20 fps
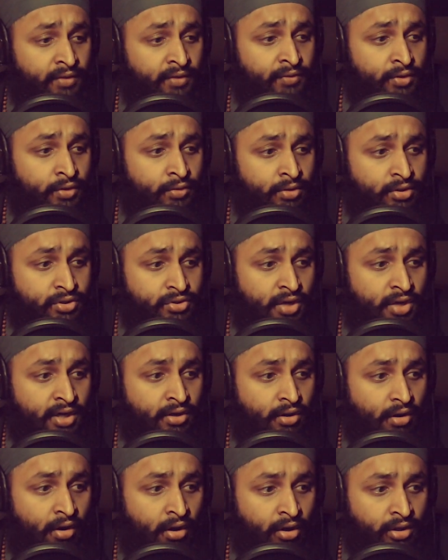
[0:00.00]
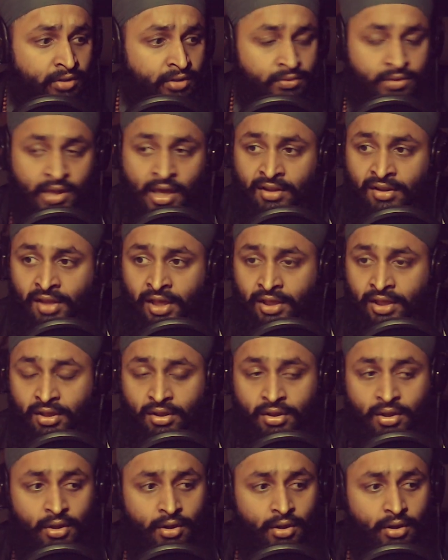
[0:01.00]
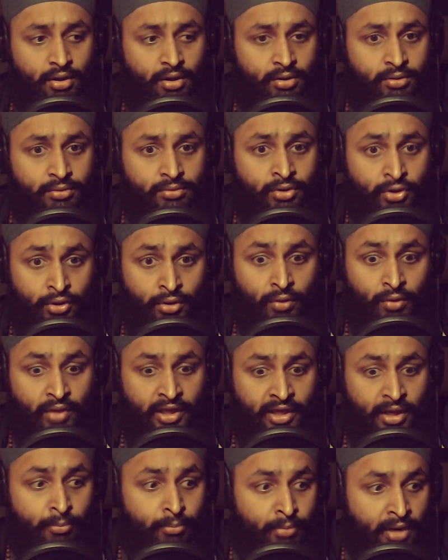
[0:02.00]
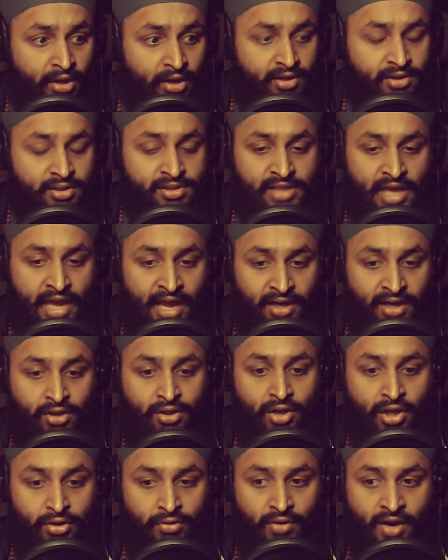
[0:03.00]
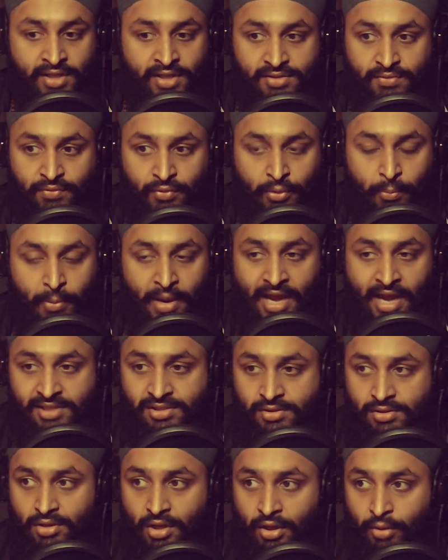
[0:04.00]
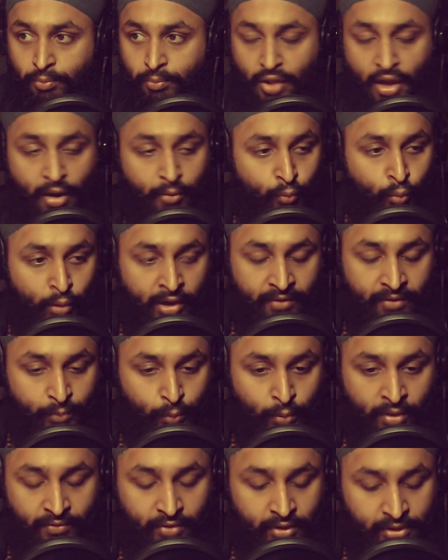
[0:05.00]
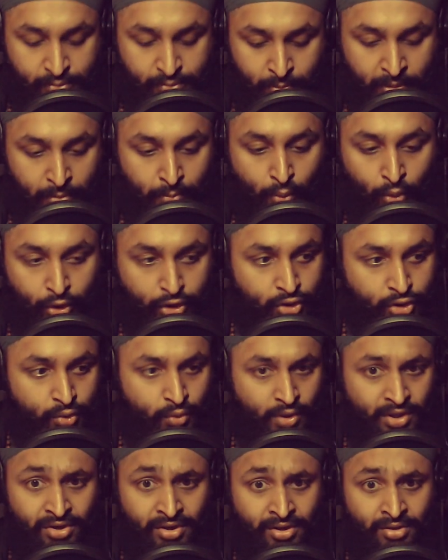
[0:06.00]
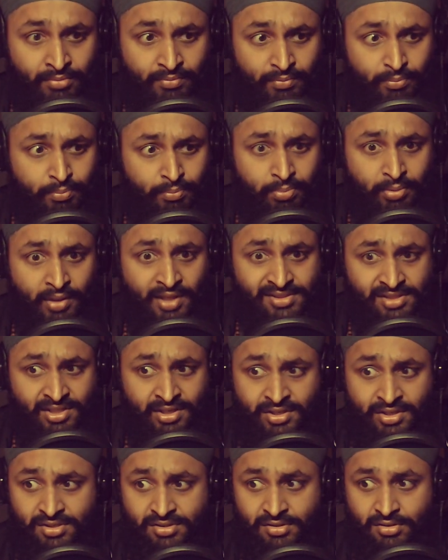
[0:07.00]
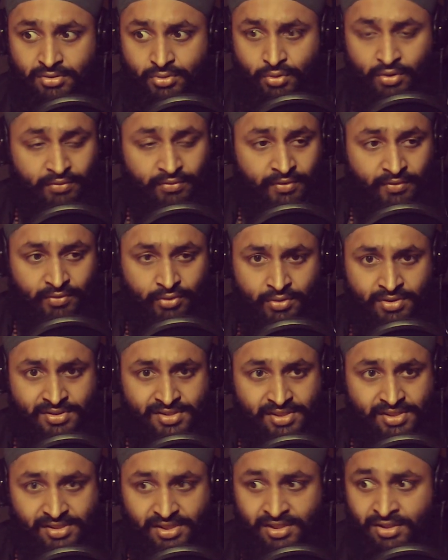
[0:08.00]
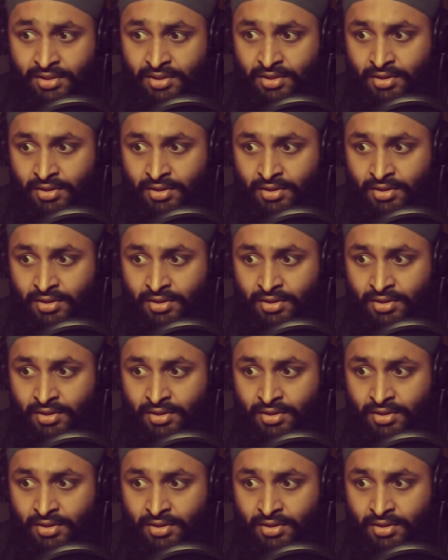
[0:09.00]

you're trying to argue that, like, like, America's had gun rights for the past, whenever it's been born, 200 plus years, 250, 260.